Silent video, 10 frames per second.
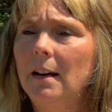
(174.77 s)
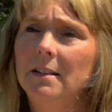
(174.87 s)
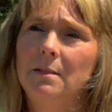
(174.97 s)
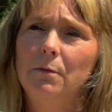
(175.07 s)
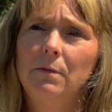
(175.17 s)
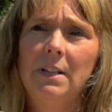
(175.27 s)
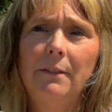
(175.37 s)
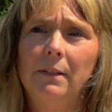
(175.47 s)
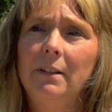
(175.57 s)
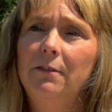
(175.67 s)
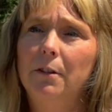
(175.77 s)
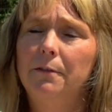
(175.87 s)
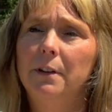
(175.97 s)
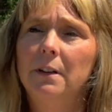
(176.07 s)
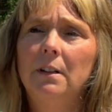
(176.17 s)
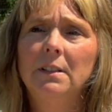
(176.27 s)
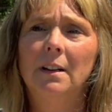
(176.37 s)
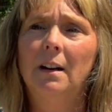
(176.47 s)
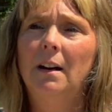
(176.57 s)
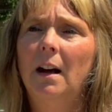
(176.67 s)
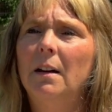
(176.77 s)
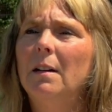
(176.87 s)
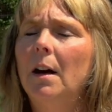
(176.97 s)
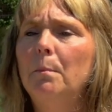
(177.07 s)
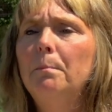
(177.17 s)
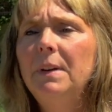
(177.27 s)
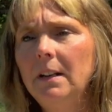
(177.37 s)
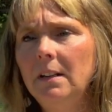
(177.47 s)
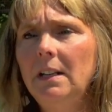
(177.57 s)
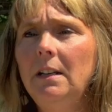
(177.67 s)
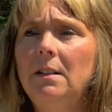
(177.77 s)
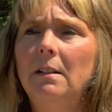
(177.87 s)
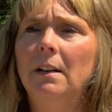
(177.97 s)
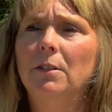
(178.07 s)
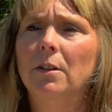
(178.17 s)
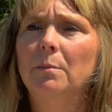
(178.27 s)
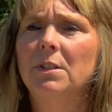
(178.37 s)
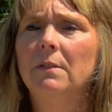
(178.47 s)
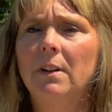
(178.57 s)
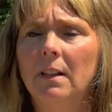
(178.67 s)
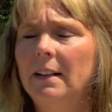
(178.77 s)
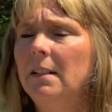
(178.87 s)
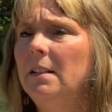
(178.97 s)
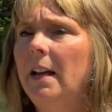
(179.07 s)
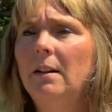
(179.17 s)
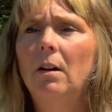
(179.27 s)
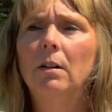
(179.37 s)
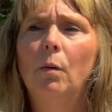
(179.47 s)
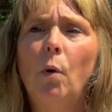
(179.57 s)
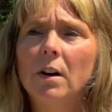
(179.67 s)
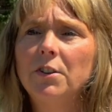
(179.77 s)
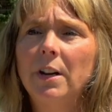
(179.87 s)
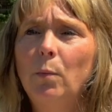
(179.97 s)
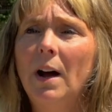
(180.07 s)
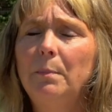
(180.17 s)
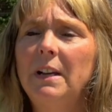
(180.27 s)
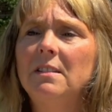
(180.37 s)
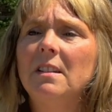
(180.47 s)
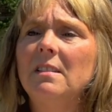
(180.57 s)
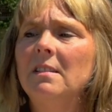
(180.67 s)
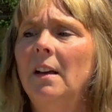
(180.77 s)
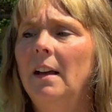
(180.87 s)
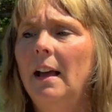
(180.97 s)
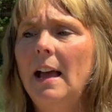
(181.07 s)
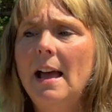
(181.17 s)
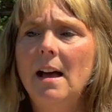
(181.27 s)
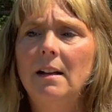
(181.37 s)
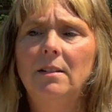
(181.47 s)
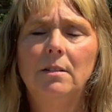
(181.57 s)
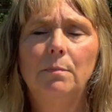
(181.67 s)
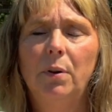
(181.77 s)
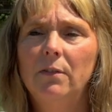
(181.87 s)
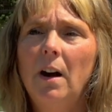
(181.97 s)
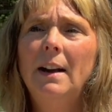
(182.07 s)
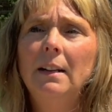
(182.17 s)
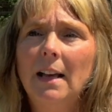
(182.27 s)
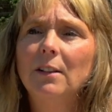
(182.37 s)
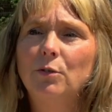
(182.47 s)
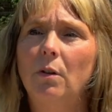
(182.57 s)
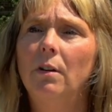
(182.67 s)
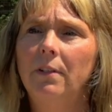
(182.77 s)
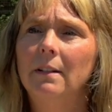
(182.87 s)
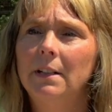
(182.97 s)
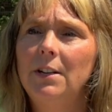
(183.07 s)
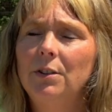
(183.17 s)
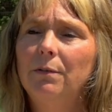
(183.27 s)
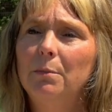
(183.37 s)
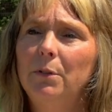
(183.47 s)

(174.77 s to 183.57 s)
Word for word: has definitely fulfilled a, uh, a, a big need in terms of collecting data on a watershed-wide basis and providing that strong foundation for